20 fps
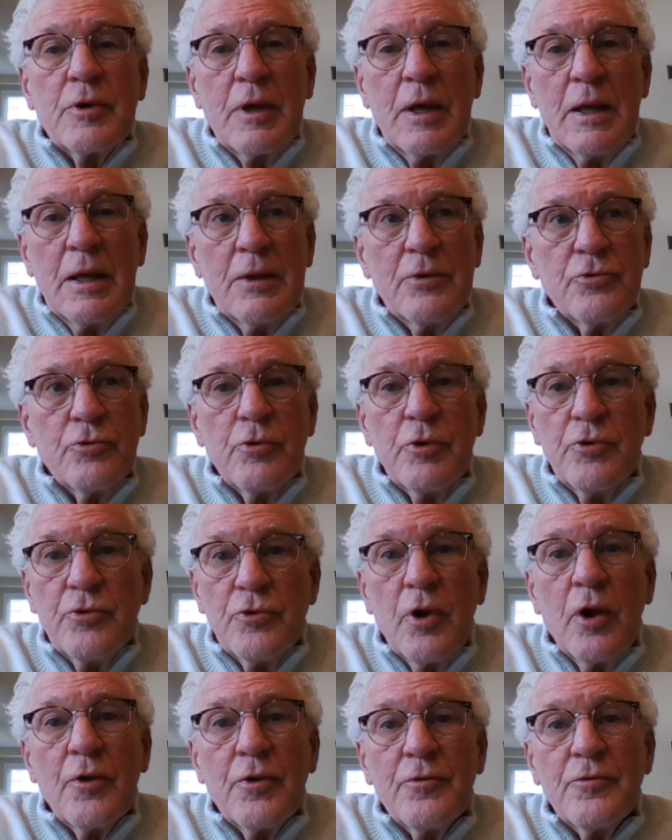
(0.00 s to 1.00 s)
as a
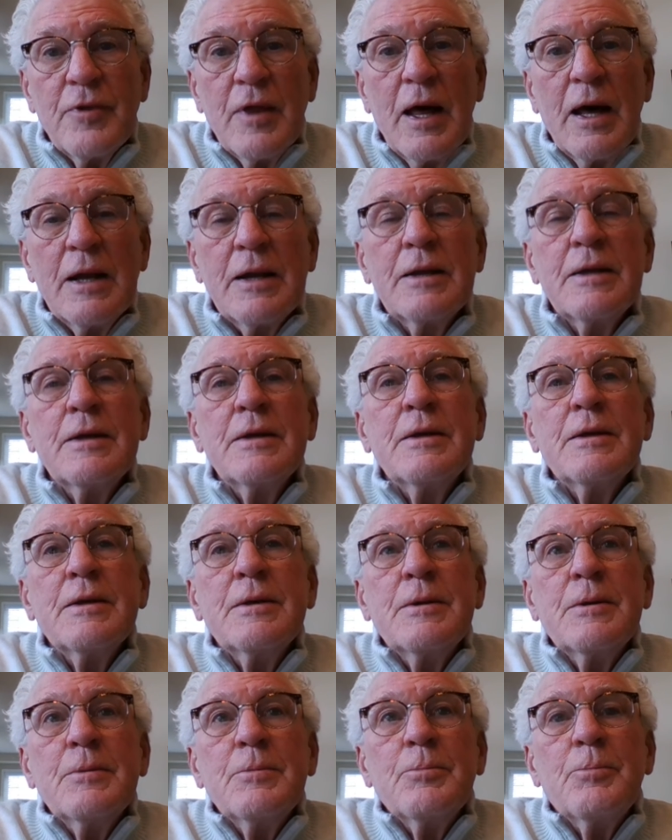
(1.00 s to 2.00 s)
result of that.
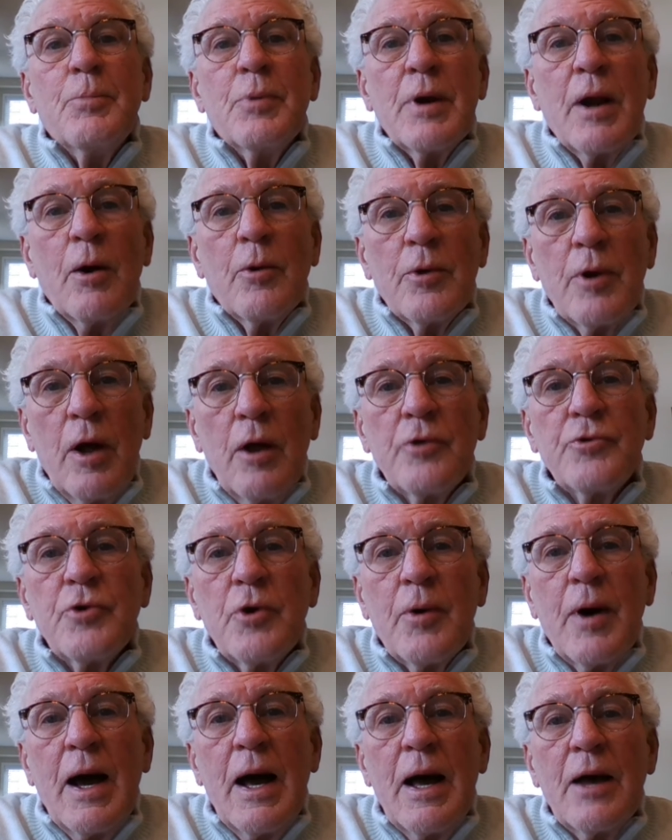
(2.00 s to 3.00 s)
But I would
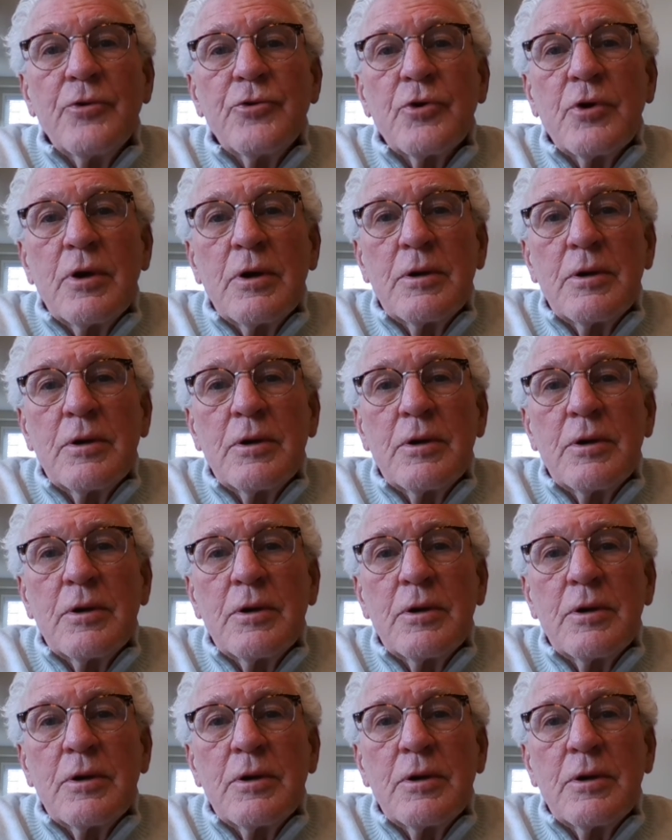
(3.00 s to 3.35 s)
also ask